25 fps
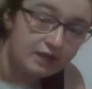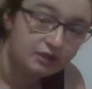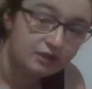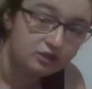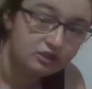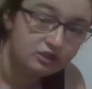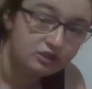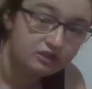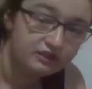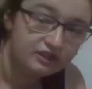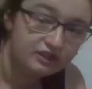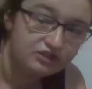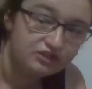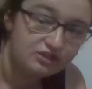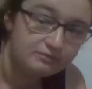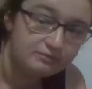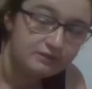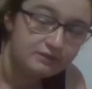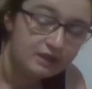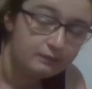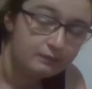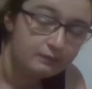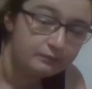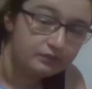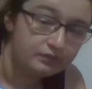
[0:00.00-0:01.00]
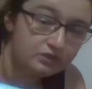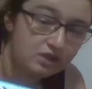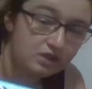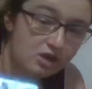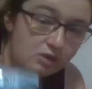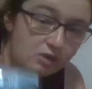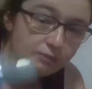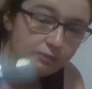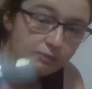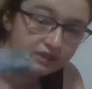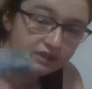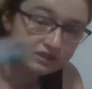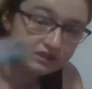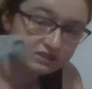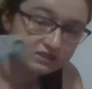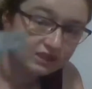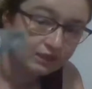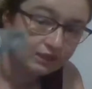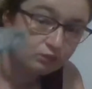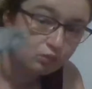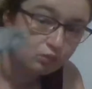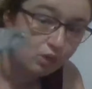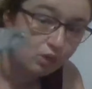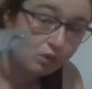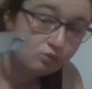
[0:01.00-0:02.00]
to link them down below because I
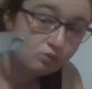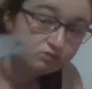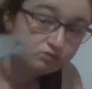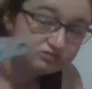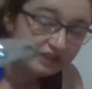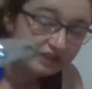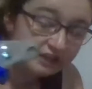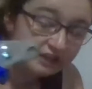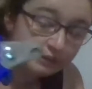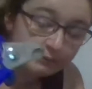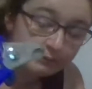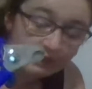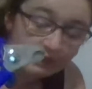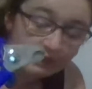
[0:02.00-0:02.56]
won't recommend